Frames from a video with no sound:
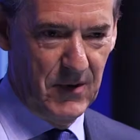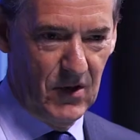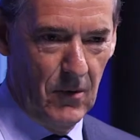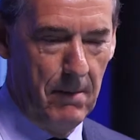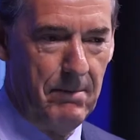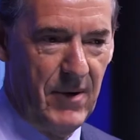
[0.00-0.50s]

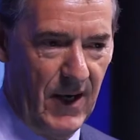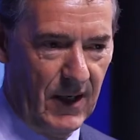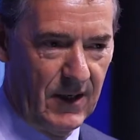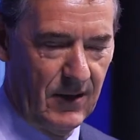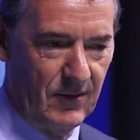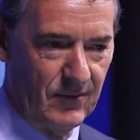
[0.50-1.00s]
become
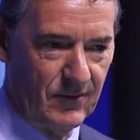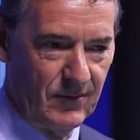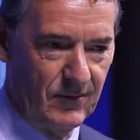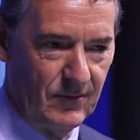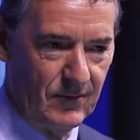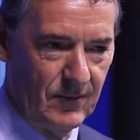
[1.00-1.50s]
big.
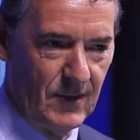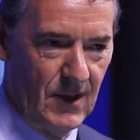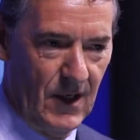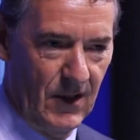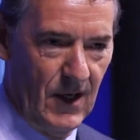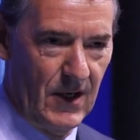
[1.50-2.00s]

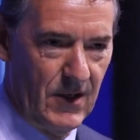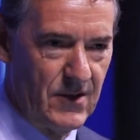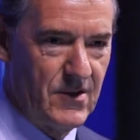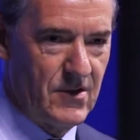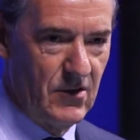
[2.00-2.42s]
And that is